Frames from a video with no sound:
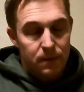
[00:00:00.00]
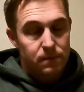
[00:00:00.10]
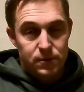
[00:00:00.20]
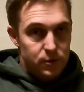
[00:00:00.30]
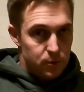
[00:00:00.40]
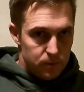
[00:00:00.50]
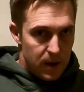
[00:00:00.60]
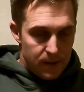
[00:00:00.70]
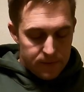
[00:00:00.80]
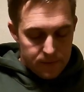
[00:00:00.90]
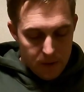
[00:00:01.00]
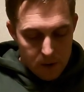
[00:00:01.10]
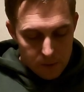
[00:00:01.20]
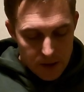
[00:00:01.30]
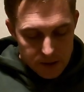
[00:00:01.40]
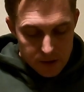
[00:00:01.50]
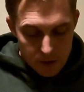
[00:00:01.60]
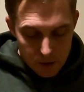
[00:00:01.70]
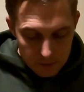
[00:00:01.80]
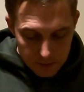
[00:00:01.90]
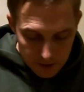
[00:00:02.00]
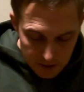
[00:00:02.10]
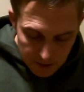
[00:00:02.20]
short, not long range at all, but